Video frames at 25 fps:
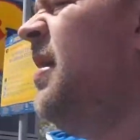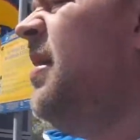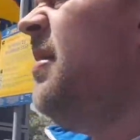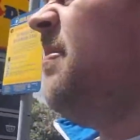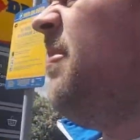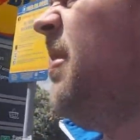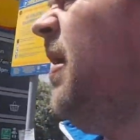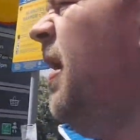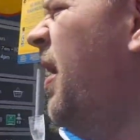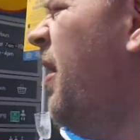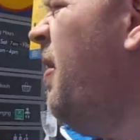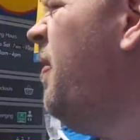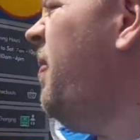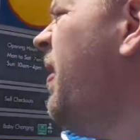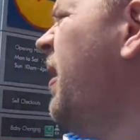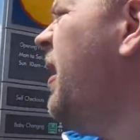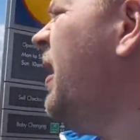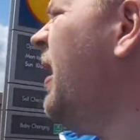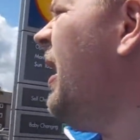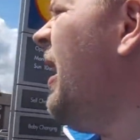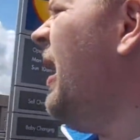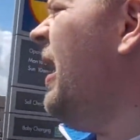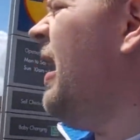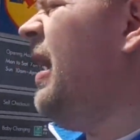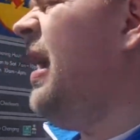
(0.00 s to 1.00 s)
But we're
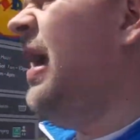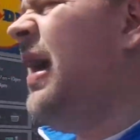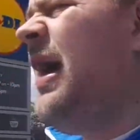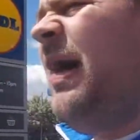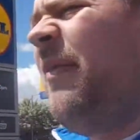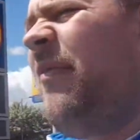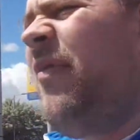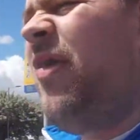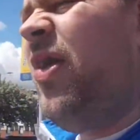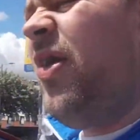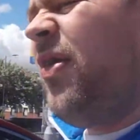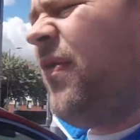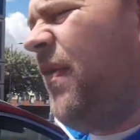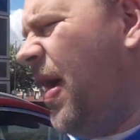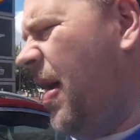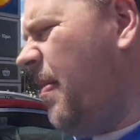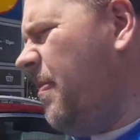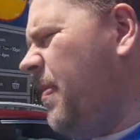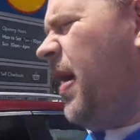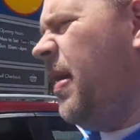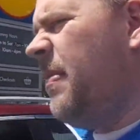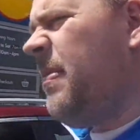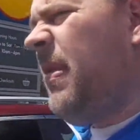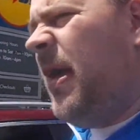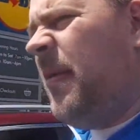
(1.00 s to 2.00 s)
going to have a look round,
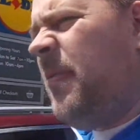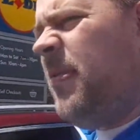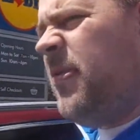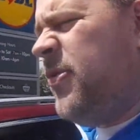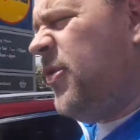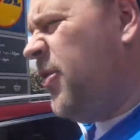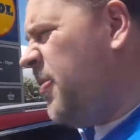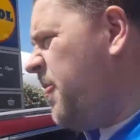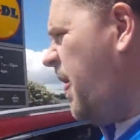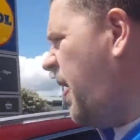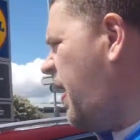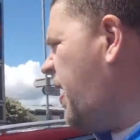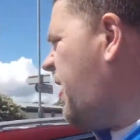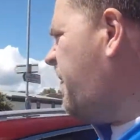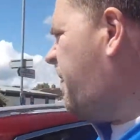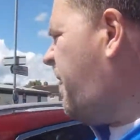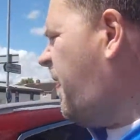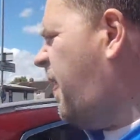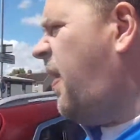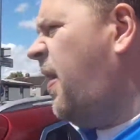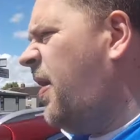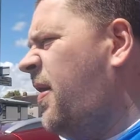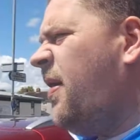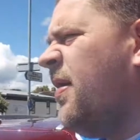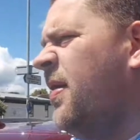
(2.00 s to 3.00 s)
mate. Maybe do a bit of
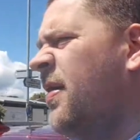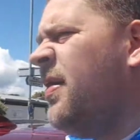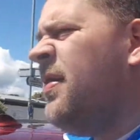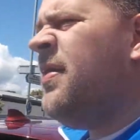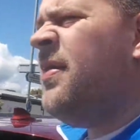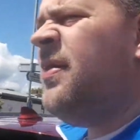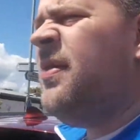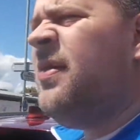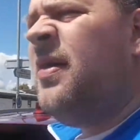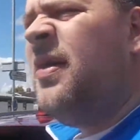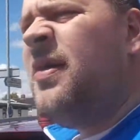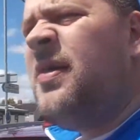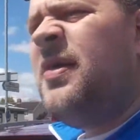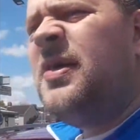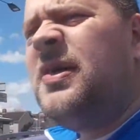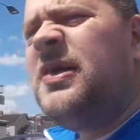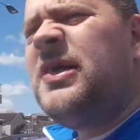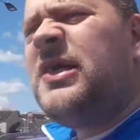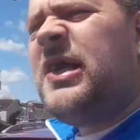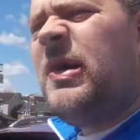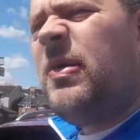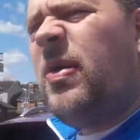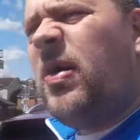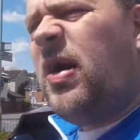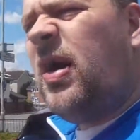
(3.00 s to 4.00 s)
a,
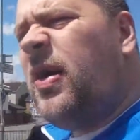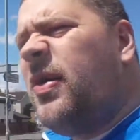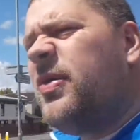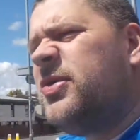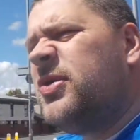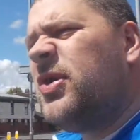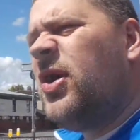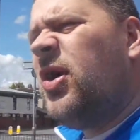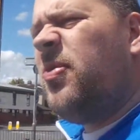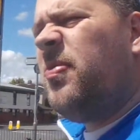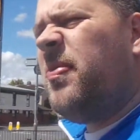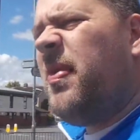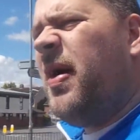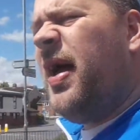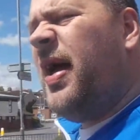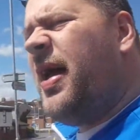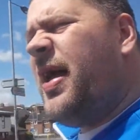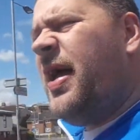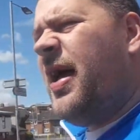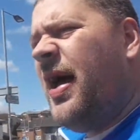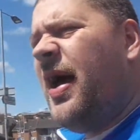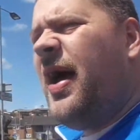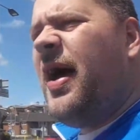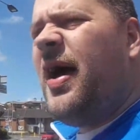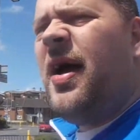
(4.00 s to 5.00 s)
see what goes on,
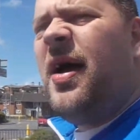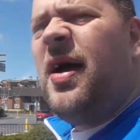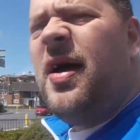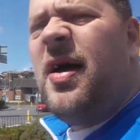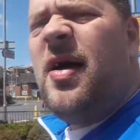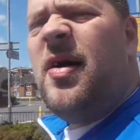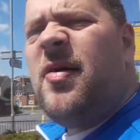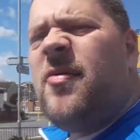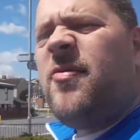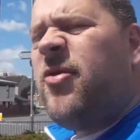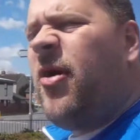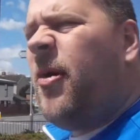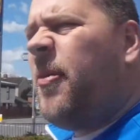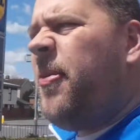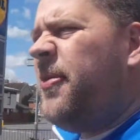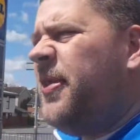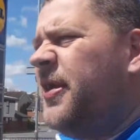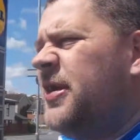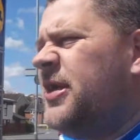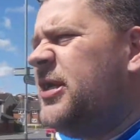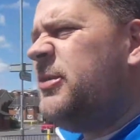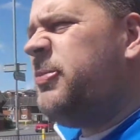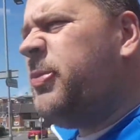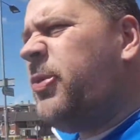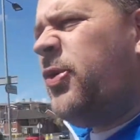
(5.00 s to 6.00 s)
mate. Uh, proper,
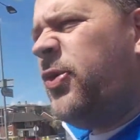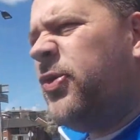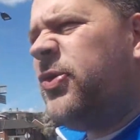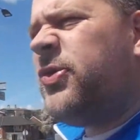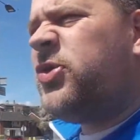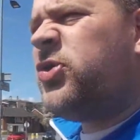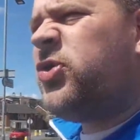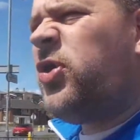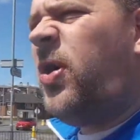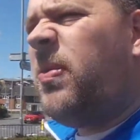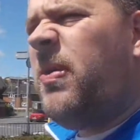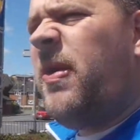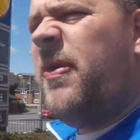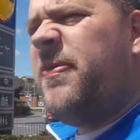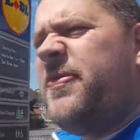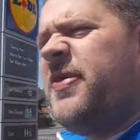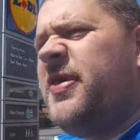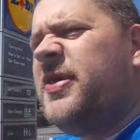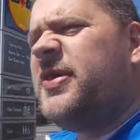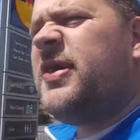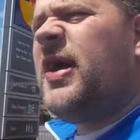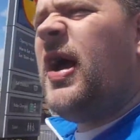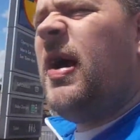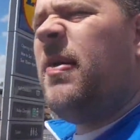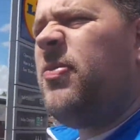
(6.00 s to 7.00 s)
this is where all the
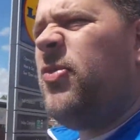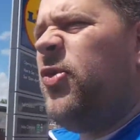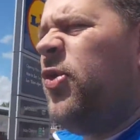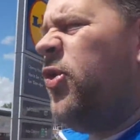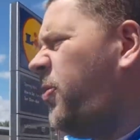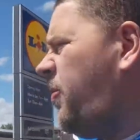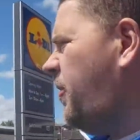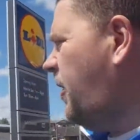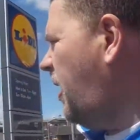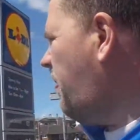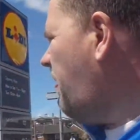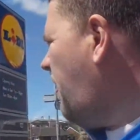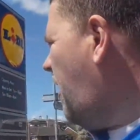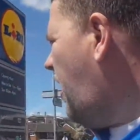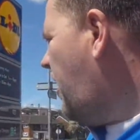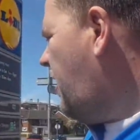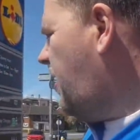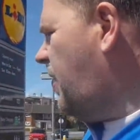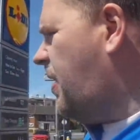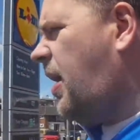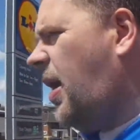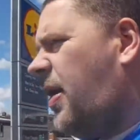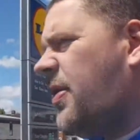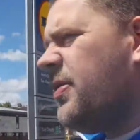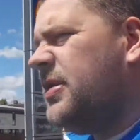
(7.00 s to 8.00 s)
shoplifters come normally, mate. You
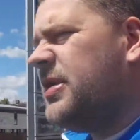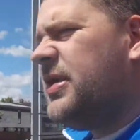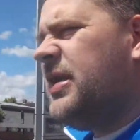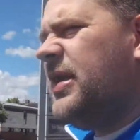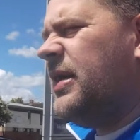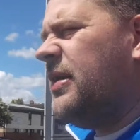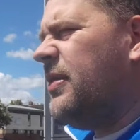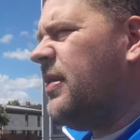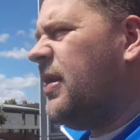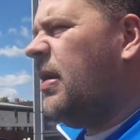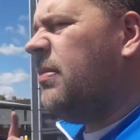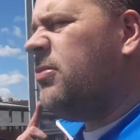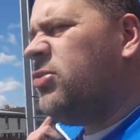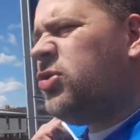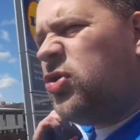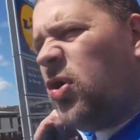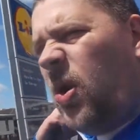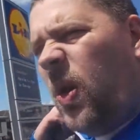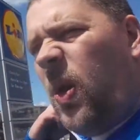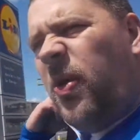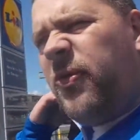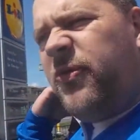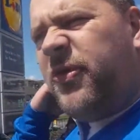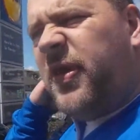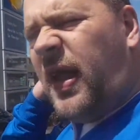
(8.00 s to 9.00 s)
guarantee you come
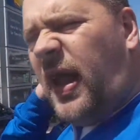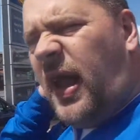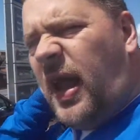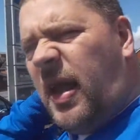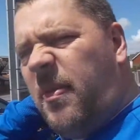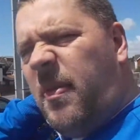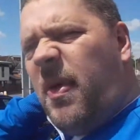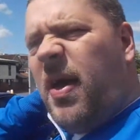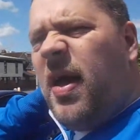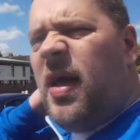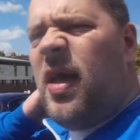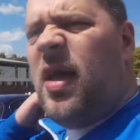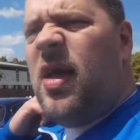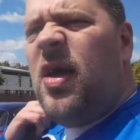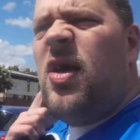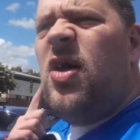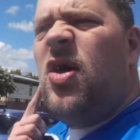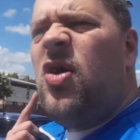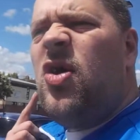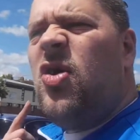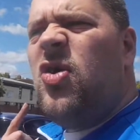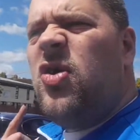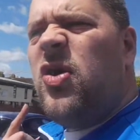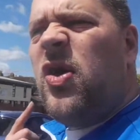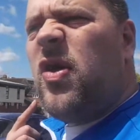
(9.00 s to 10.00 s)
shoplifting here, mate,
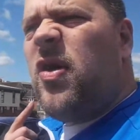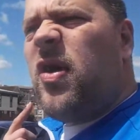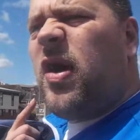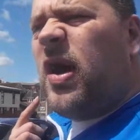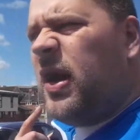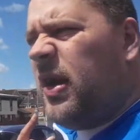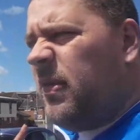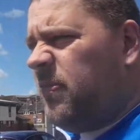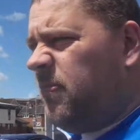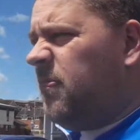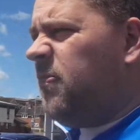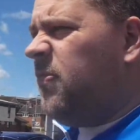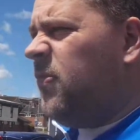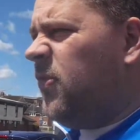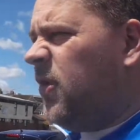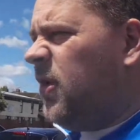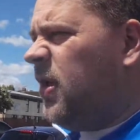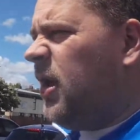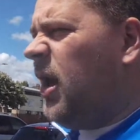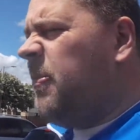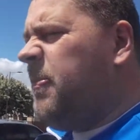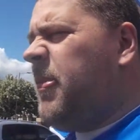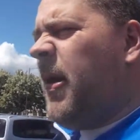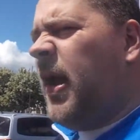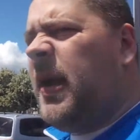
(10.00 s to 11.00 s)
you're going to
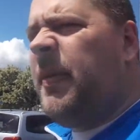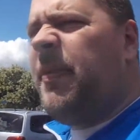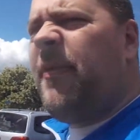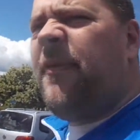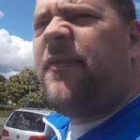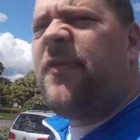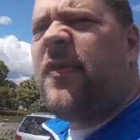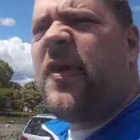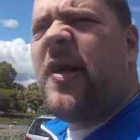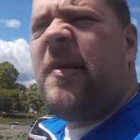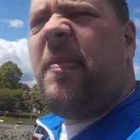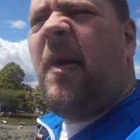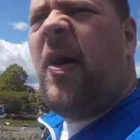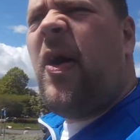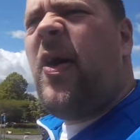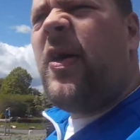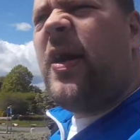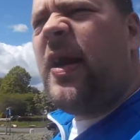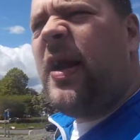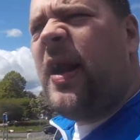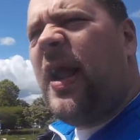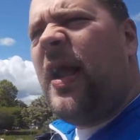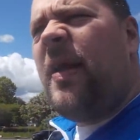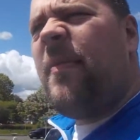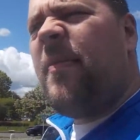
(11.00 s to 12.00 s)
going to pick up a free
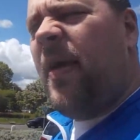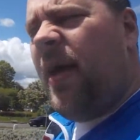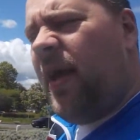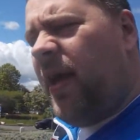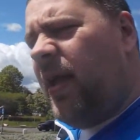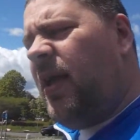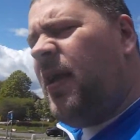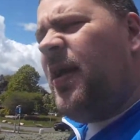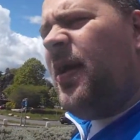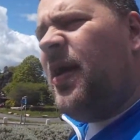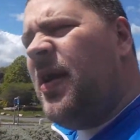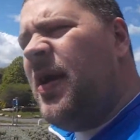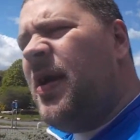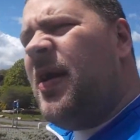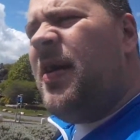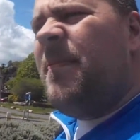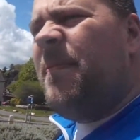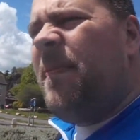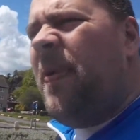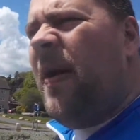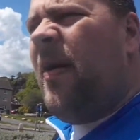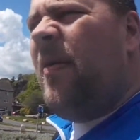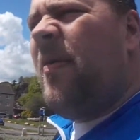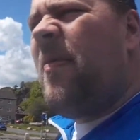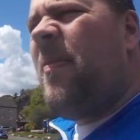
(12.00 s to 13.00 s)
bargain here, mate.
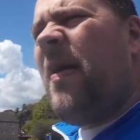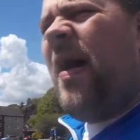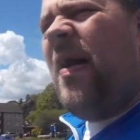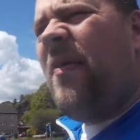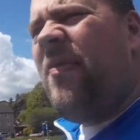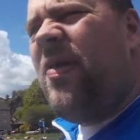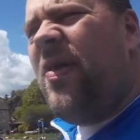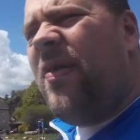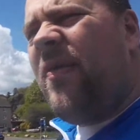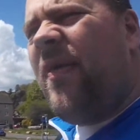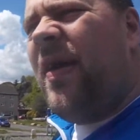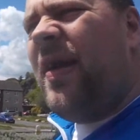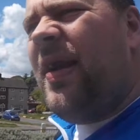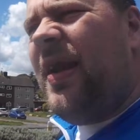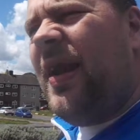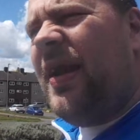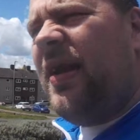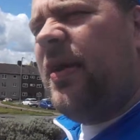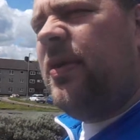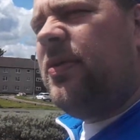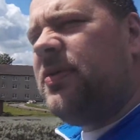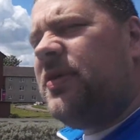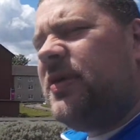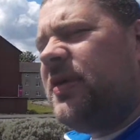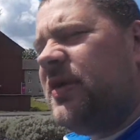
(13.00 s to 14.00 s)
But we might have a look around
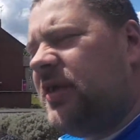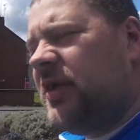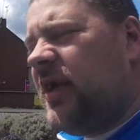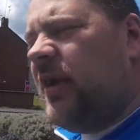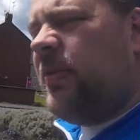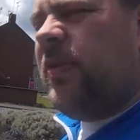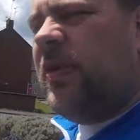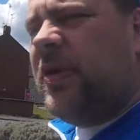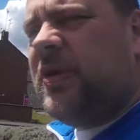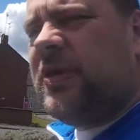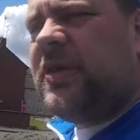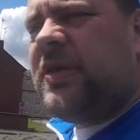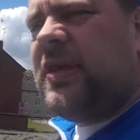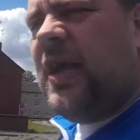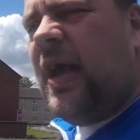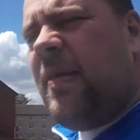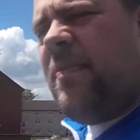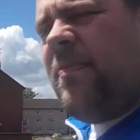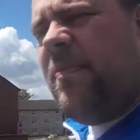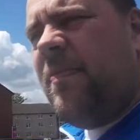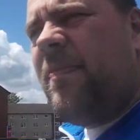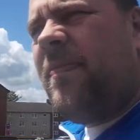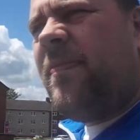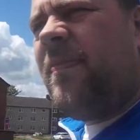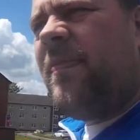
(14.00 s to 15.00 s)
Lidl's and see what's
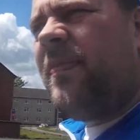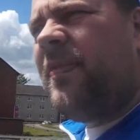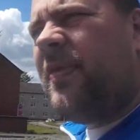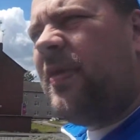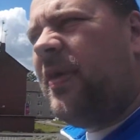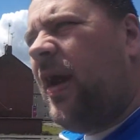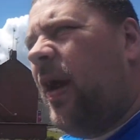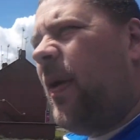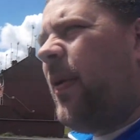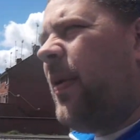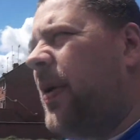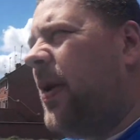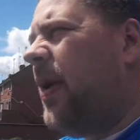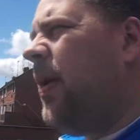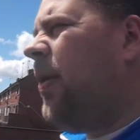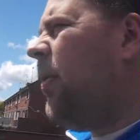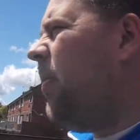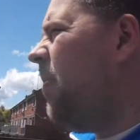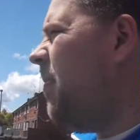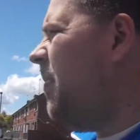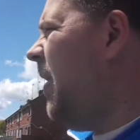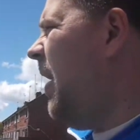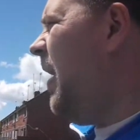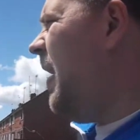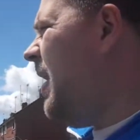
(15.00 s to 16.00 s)
um, going
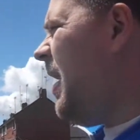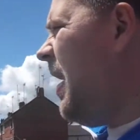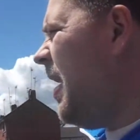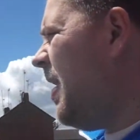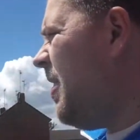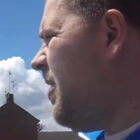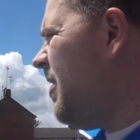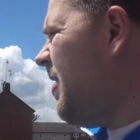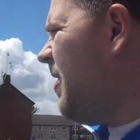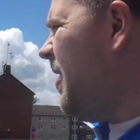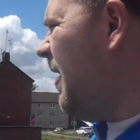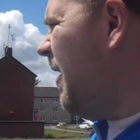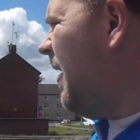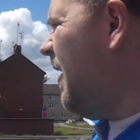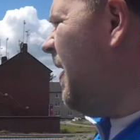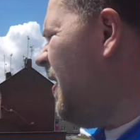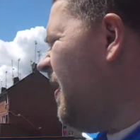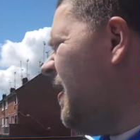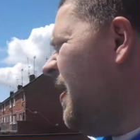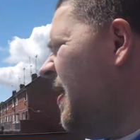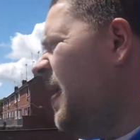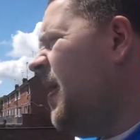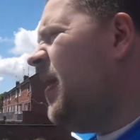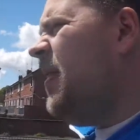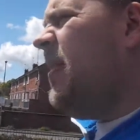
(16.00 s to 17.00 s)
on, mate, and uh,
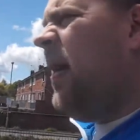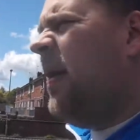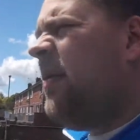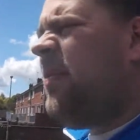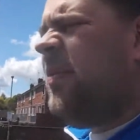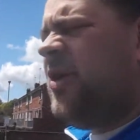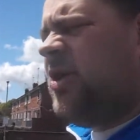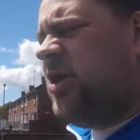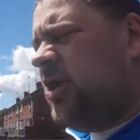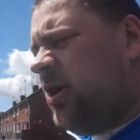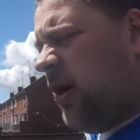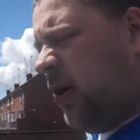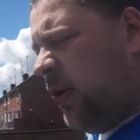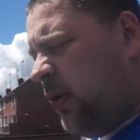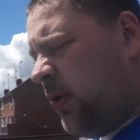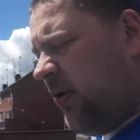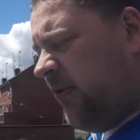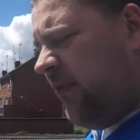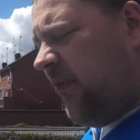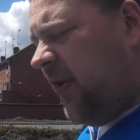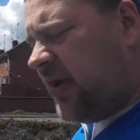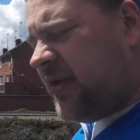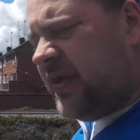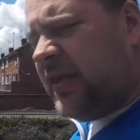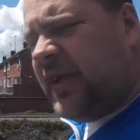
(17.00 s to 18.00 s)
then we should go and
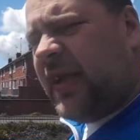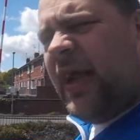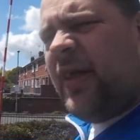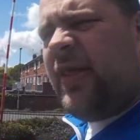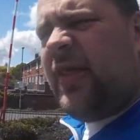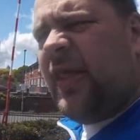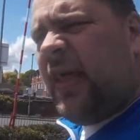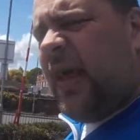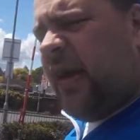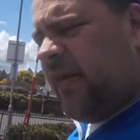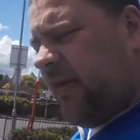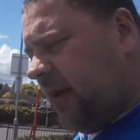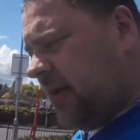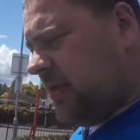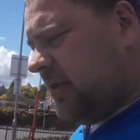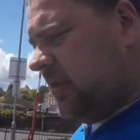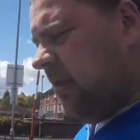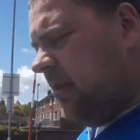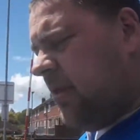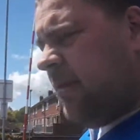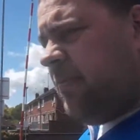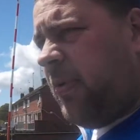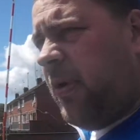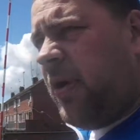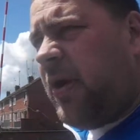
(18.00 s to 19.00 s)
investigate the rest
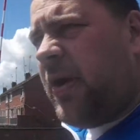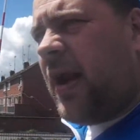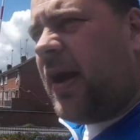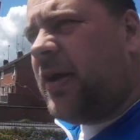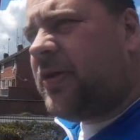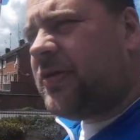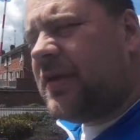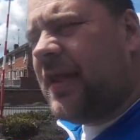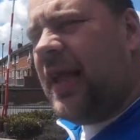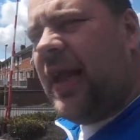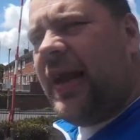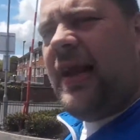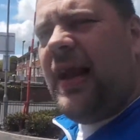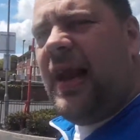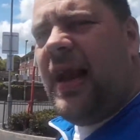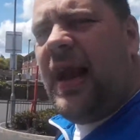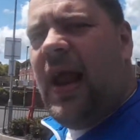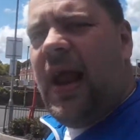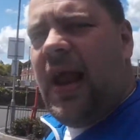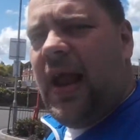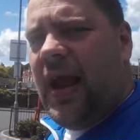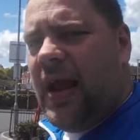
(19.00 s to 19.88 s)
of the Burnthouse Lane, innit?